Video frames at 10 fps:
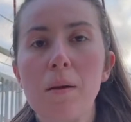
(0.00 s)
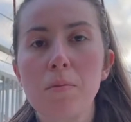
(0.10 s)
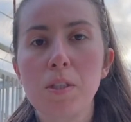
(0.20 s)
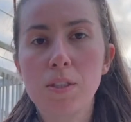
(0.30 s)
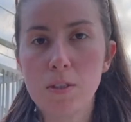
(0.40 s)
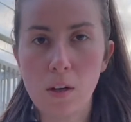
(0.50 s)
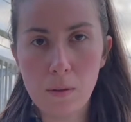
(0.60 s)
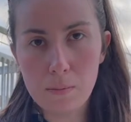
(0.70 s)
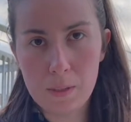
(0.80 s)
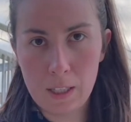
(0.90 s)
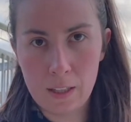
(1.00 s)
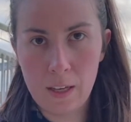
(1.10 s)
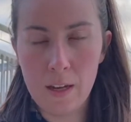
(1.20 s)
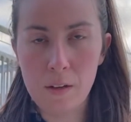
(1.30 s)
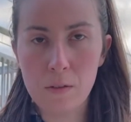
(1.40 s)
sculpting the
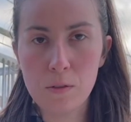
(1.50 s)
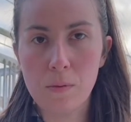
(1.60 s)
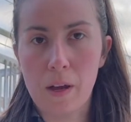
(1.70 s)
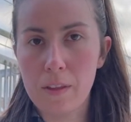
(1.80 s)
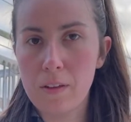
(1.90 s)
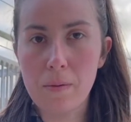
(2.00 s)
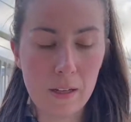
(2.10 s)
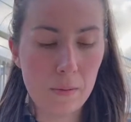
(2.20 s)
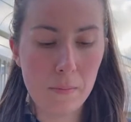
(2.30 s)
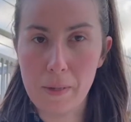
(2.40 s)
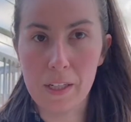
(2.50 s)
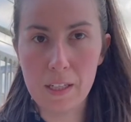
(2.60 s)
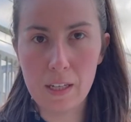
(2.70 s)
house rather than building